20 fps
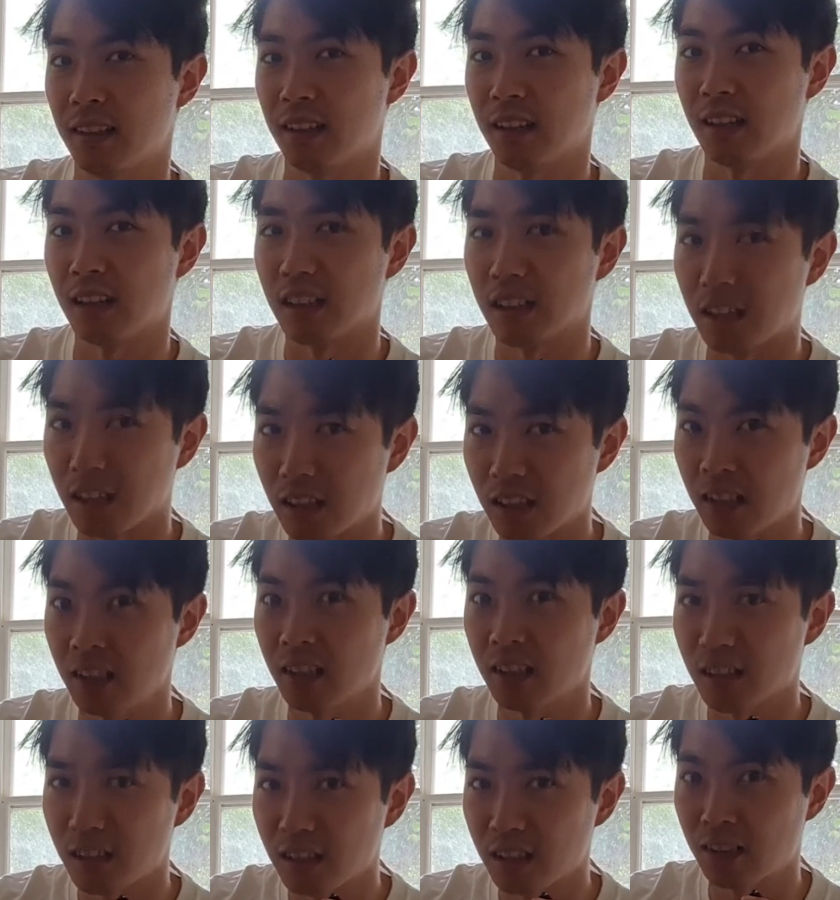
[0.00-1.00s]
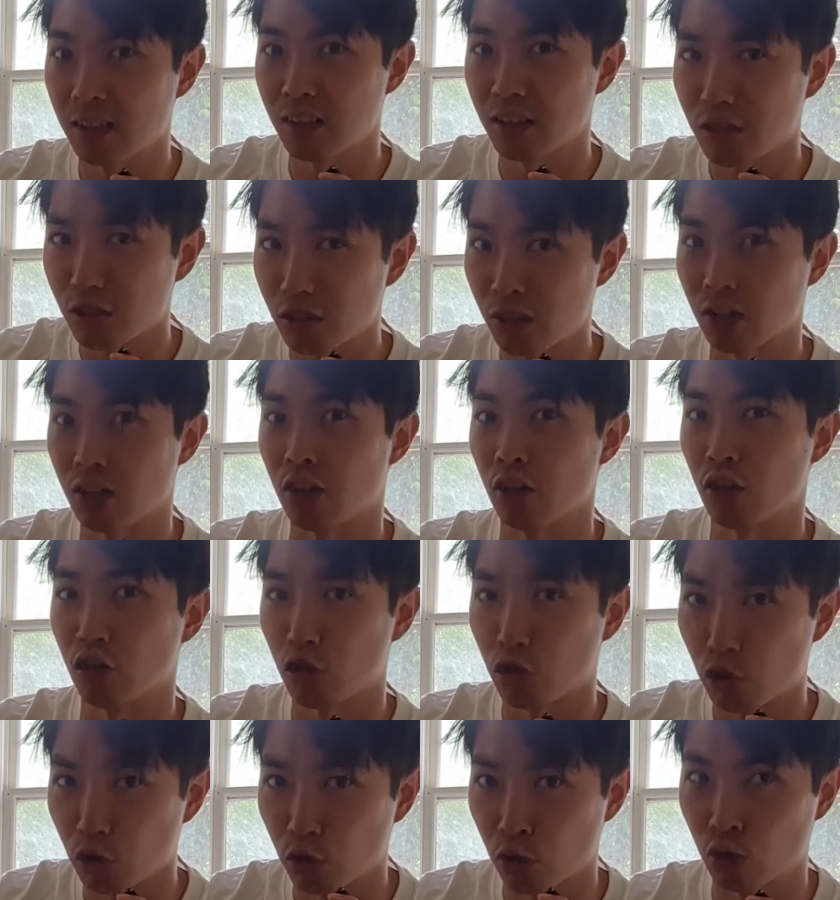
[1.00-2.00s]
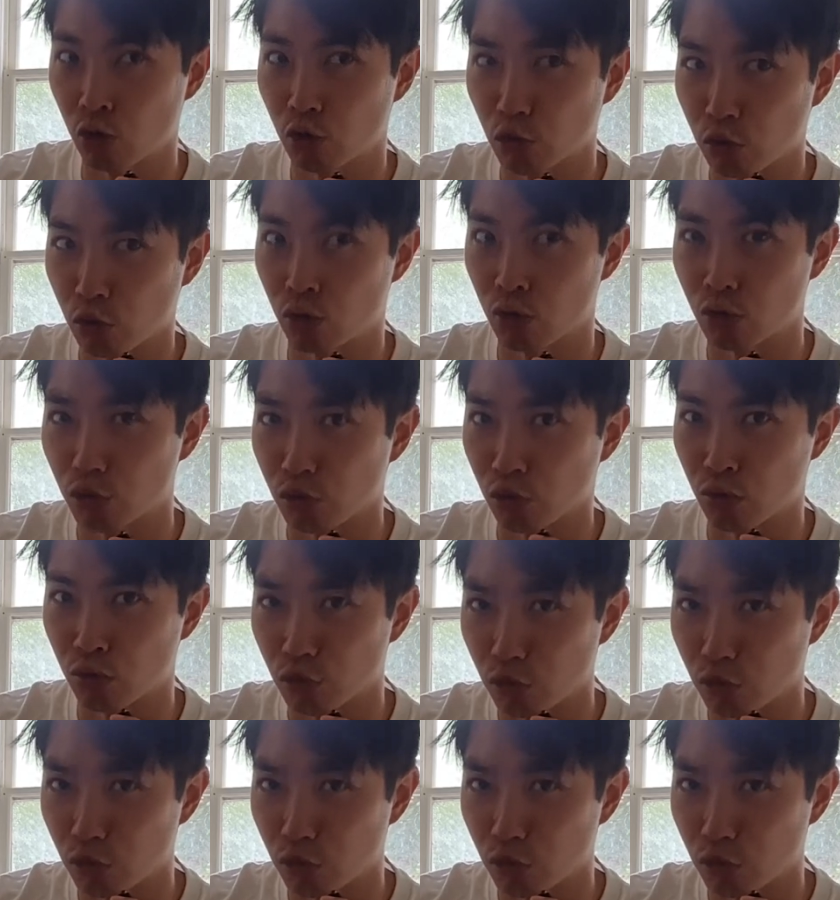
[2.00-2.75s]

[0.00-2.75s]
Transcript: dee dee dee dee dee,